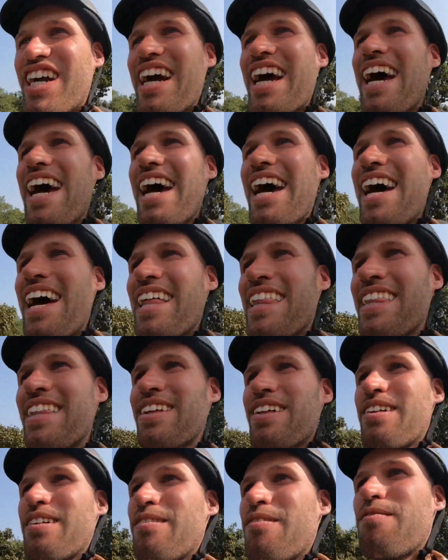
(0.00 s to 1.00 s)

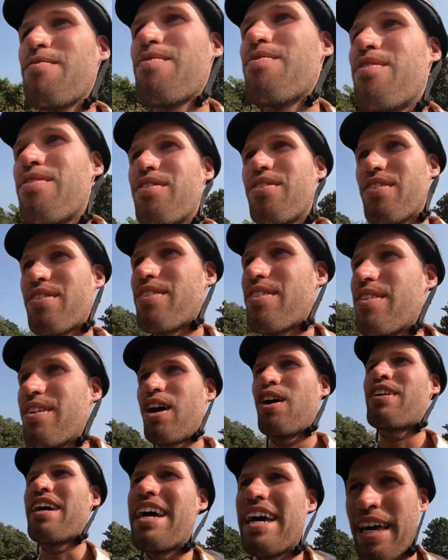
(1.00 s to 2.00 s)

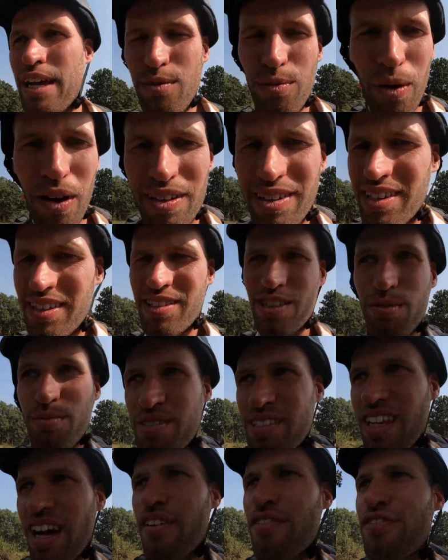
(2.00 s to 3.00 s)
and okay, he wanted some
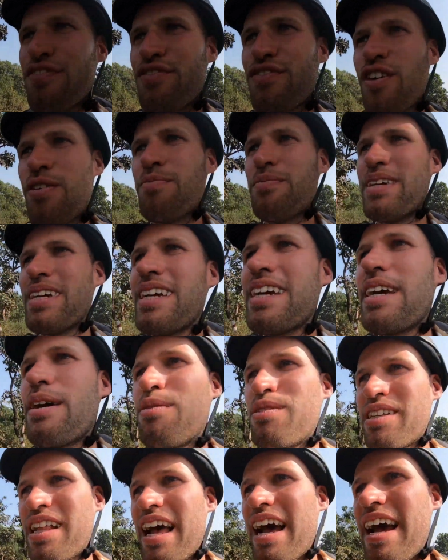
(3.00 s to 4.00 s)
stuff from me. He
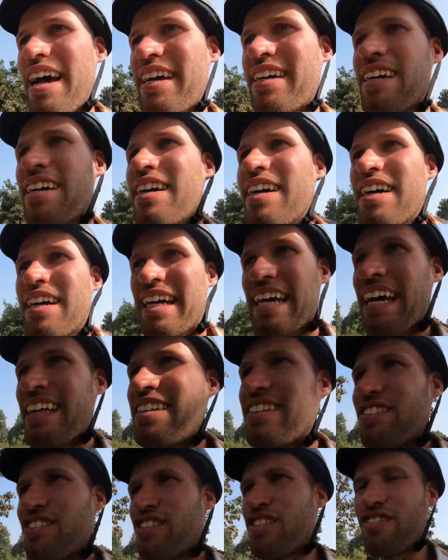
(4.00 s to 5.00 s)
was like, can
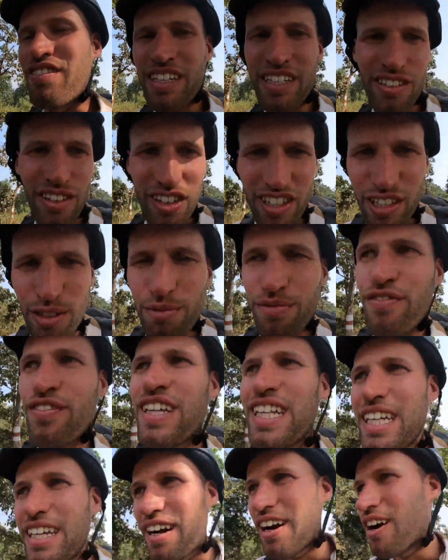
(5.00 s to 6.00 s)
you record some
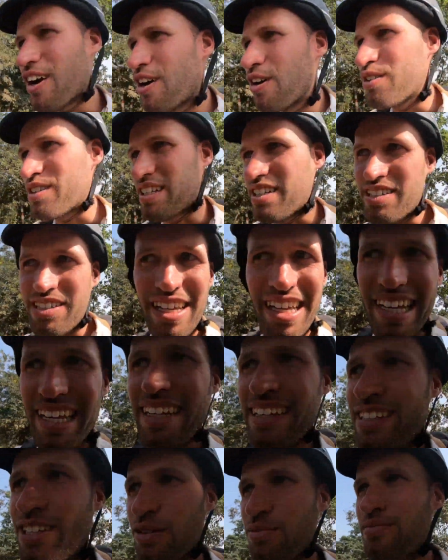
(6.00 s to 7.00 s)
videos and
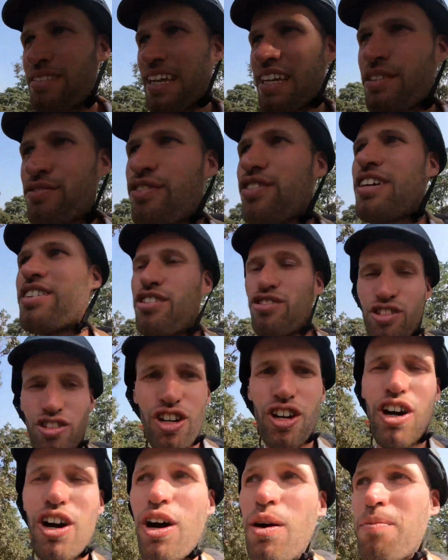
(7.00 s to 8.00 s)
saying some things for his
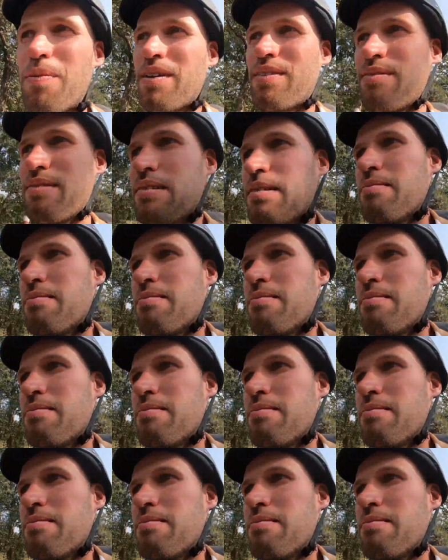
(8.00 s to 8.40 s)
job? And,